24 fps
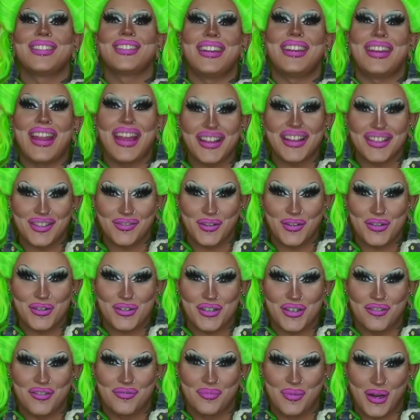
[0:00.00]
next
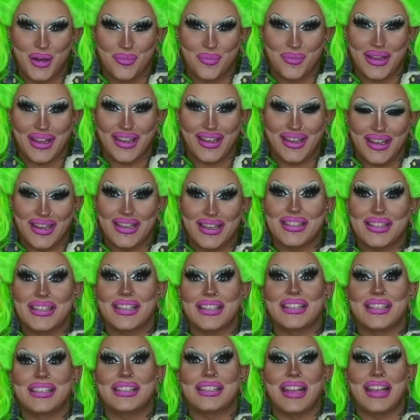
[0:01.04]
version of Burmy is the
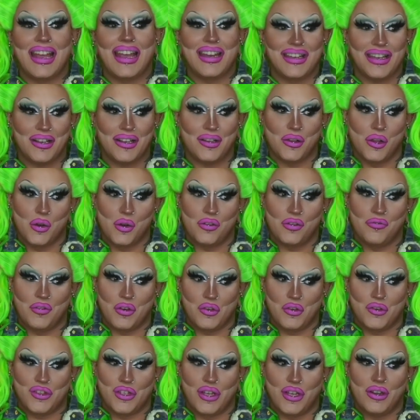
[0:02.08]
Sandy Cloak
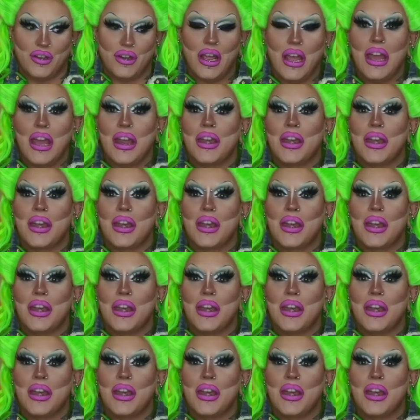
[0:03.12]
version.